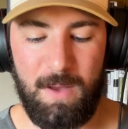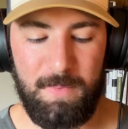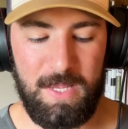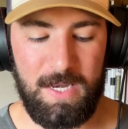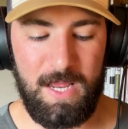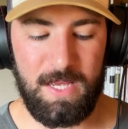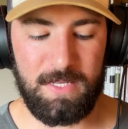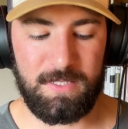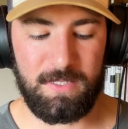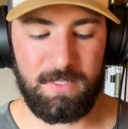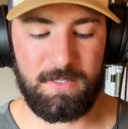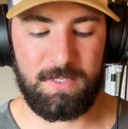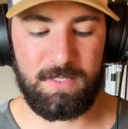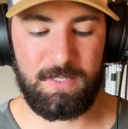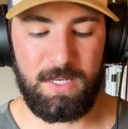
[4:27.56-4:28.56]
In
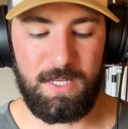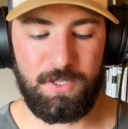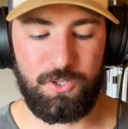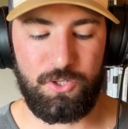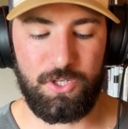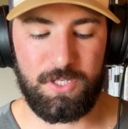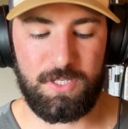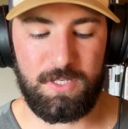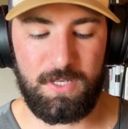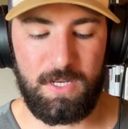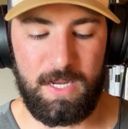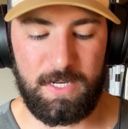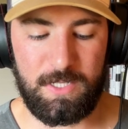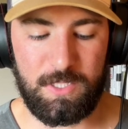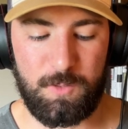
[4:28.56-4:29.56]
essence, it's just
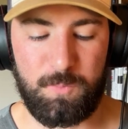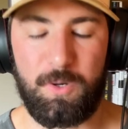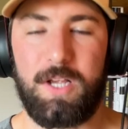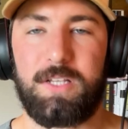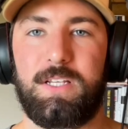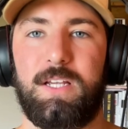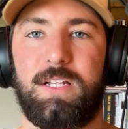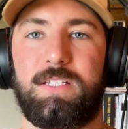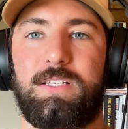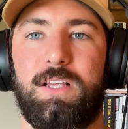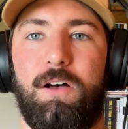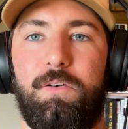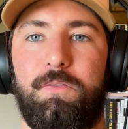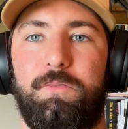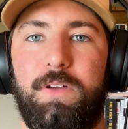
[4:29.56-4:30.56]
expressing
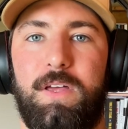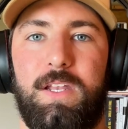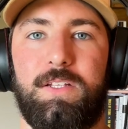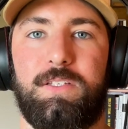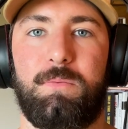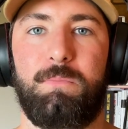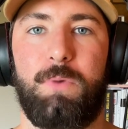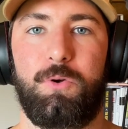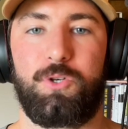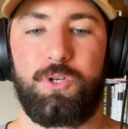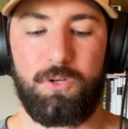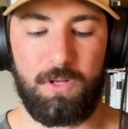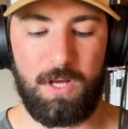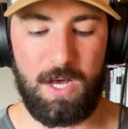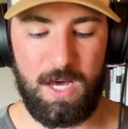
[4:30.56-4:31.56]
itself in its
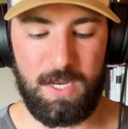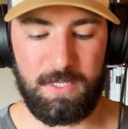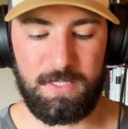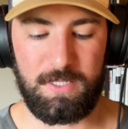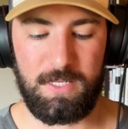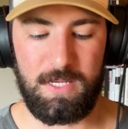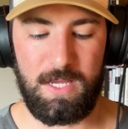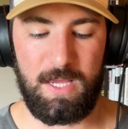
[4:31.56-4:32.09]
emotional honesty,